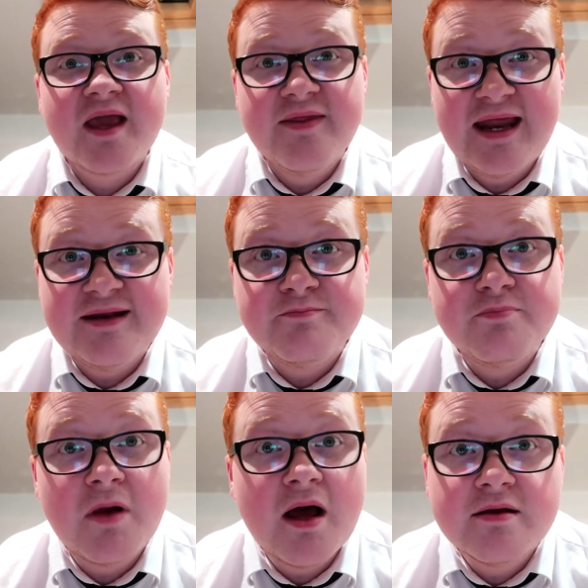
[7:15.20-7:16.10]
and then,
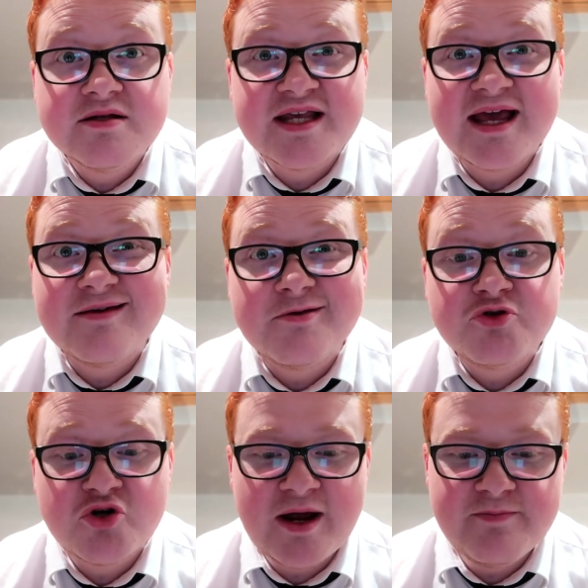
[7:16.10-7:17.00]
say,
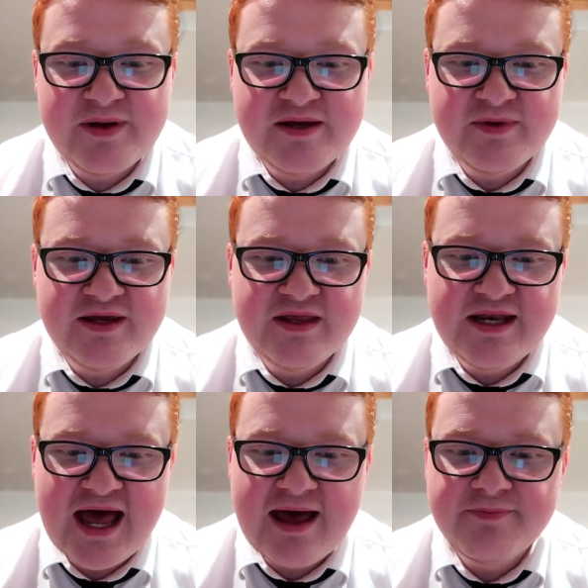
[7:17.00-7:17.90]
try and beat me in the
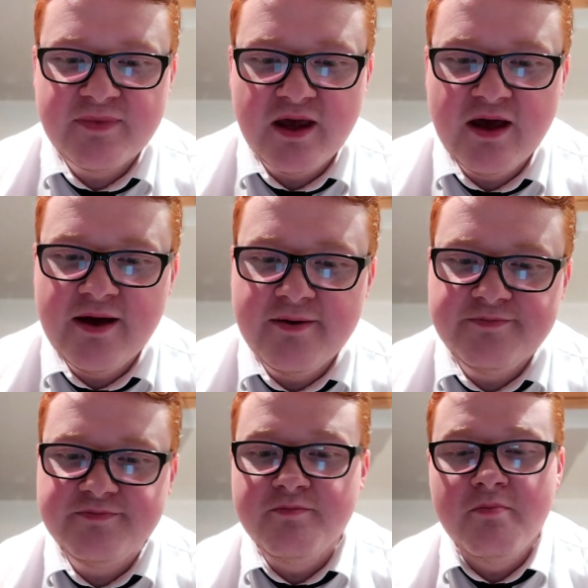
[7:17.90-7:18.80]
net.
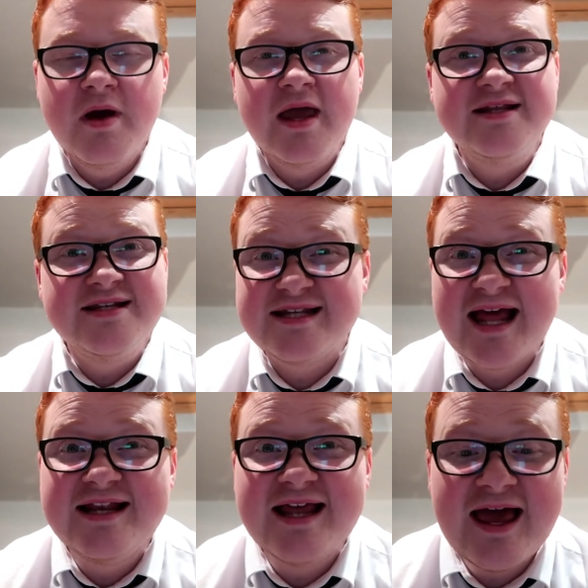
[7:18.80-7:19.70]

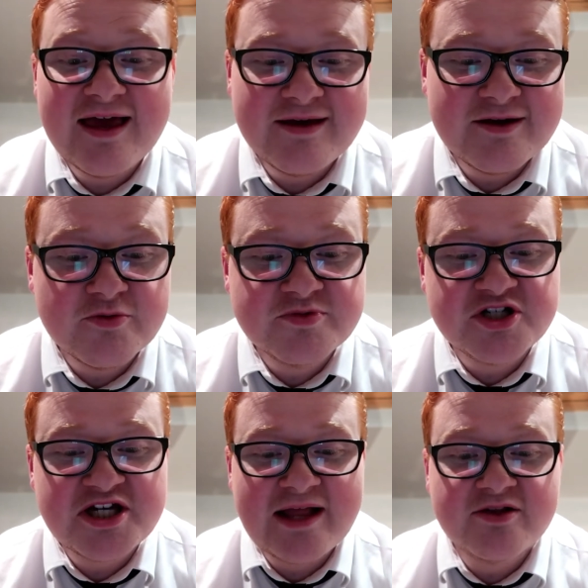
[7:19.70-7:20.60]
Instead, he comes
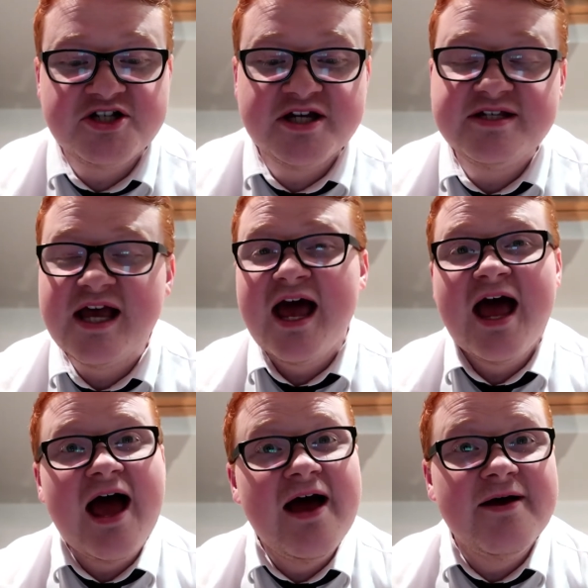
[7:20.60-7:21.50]
and challenges.
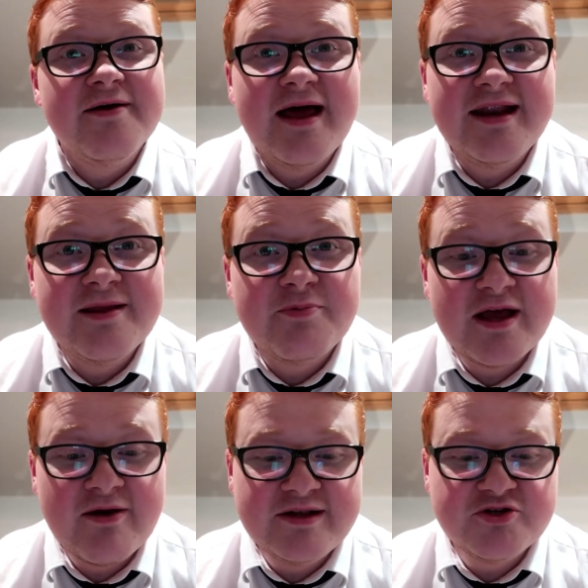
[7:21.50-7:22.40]
And the
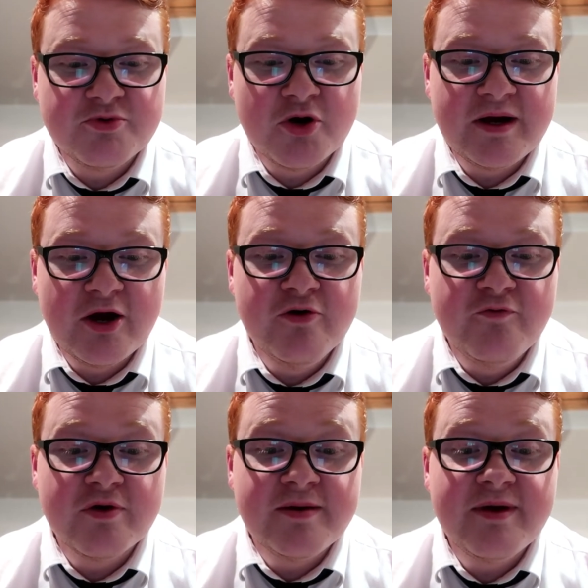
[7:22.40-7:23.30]
player ends up going
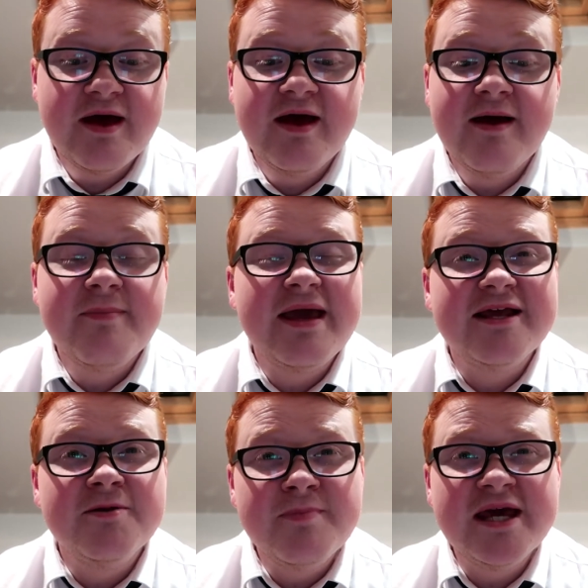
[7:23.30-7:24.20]
over him and
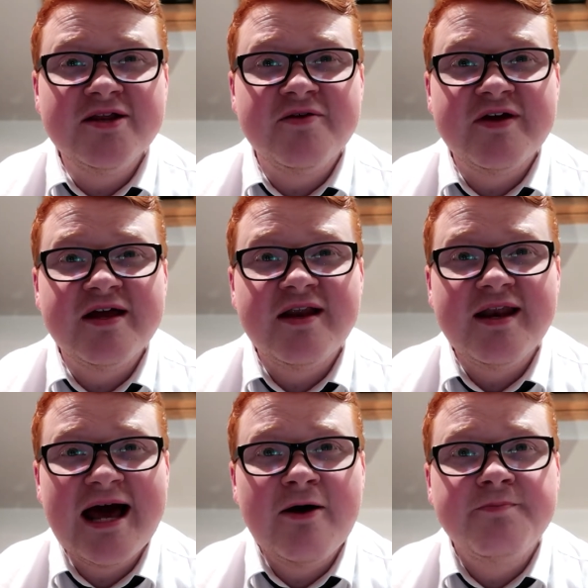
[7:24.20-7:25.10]
making a meal of it.
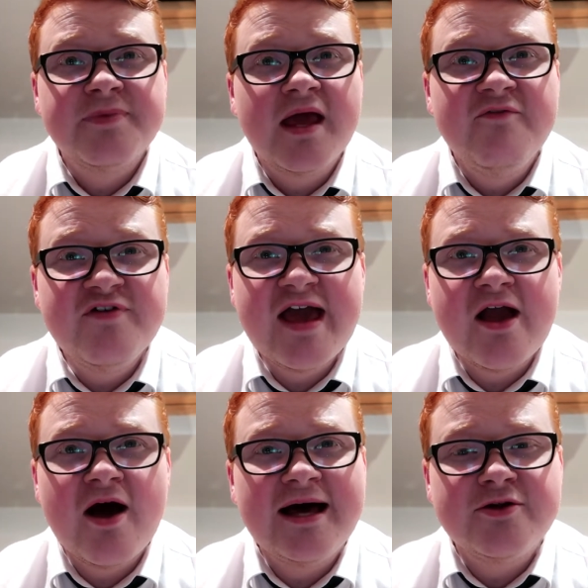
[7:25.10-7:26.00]
Now,
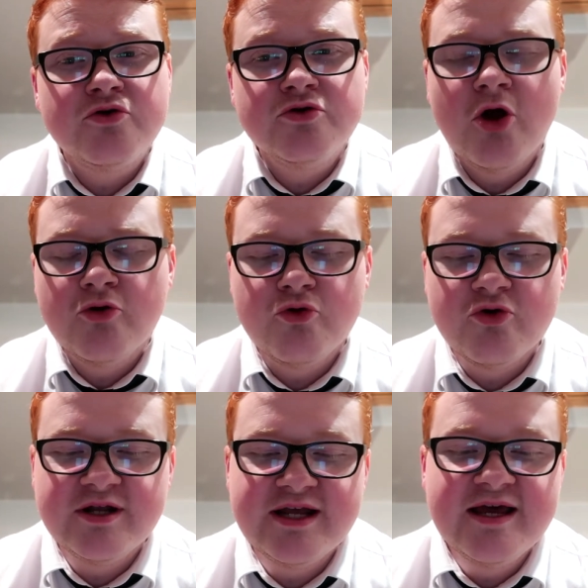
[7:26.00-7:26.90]
VAR had a good long
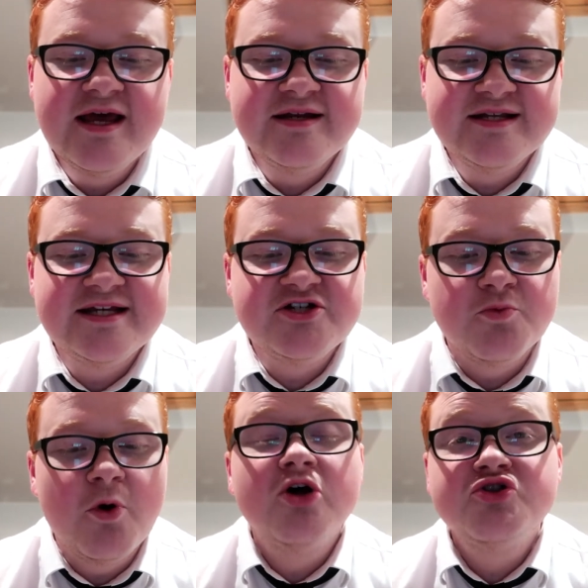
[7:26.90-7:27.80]
look at it.
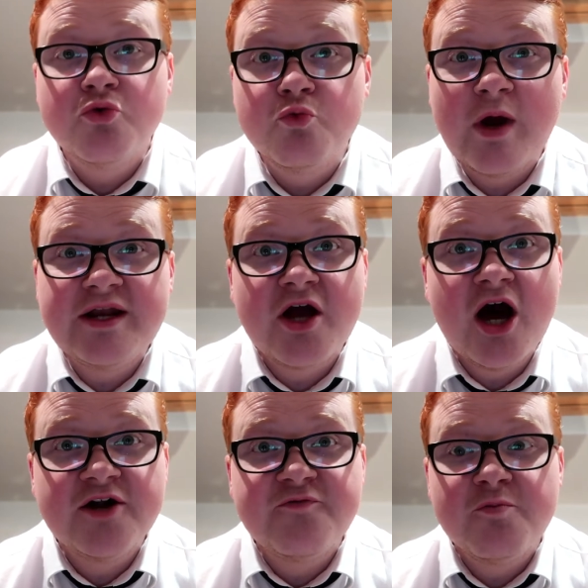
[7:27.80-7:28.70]
Decision was, red
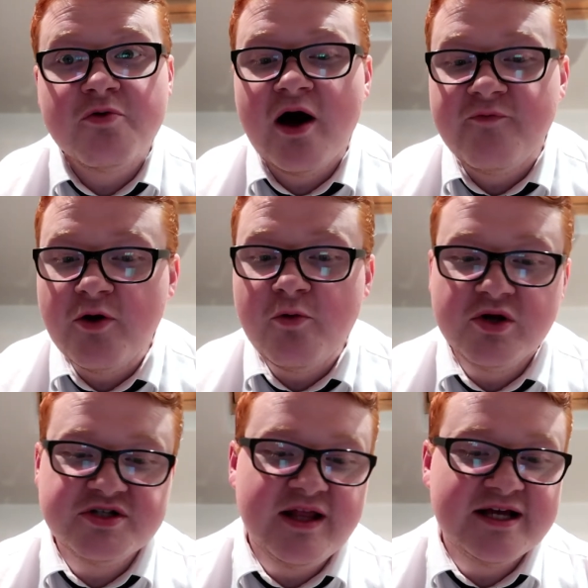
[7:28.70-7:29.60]
card for Bravo,
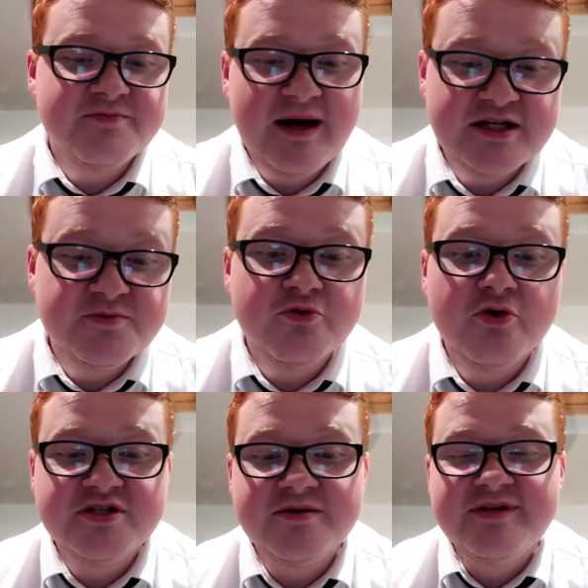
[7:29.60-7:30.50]
was the last man, he's
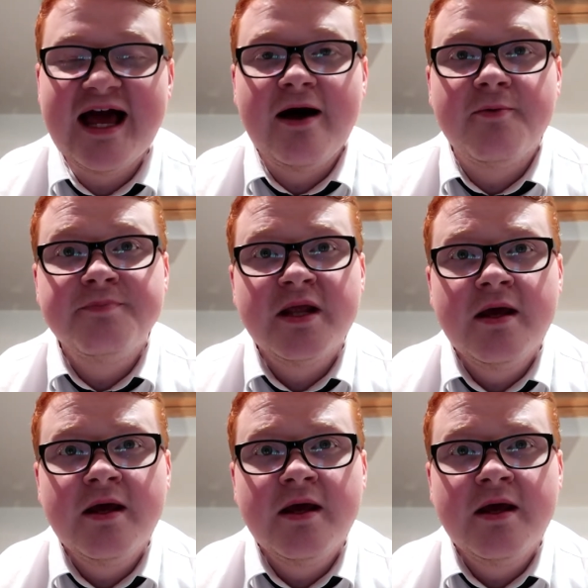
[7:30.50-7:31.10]
brought him down.